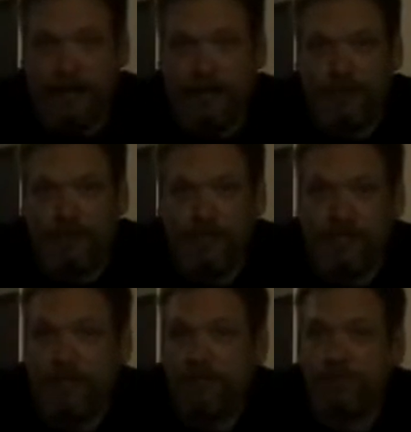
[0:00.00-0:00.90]
would say,
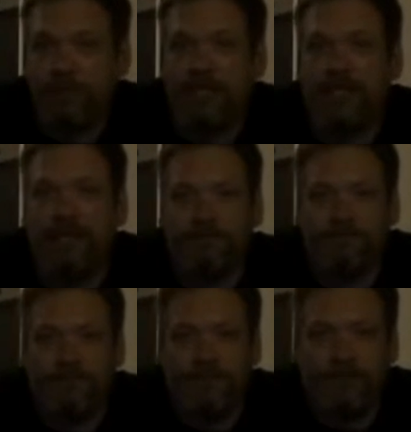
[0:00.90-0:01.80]
up-to-date and
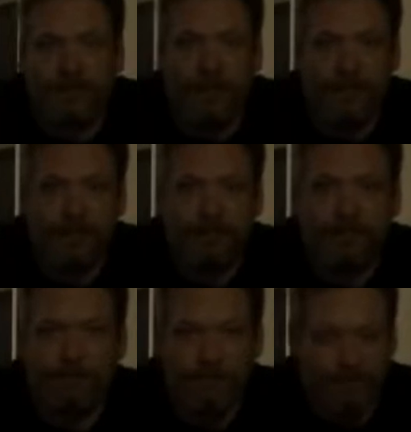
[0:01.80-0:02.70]

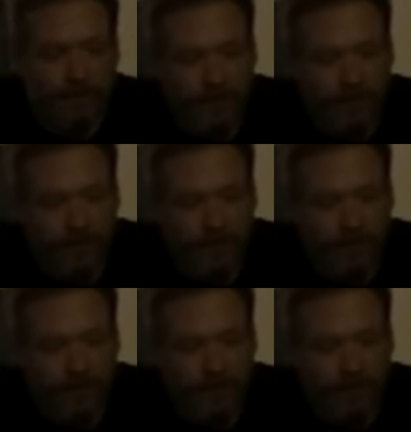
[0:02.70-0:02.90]
scientific piece of